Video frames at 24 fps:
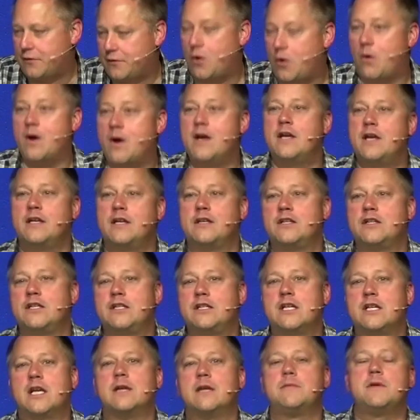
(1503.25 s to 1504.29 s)
Oh, you need
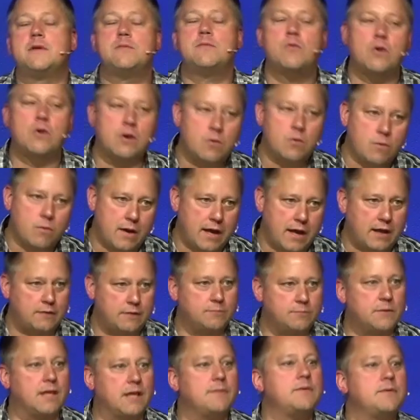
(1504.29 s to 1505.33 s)
to give me more weight
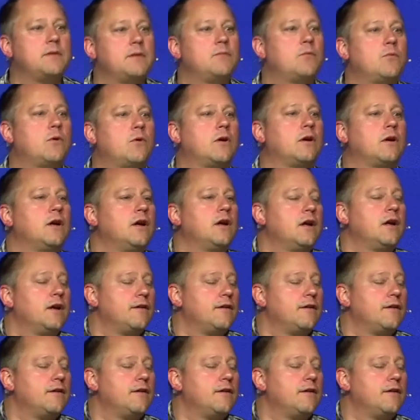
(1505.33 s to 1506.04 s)
and give me more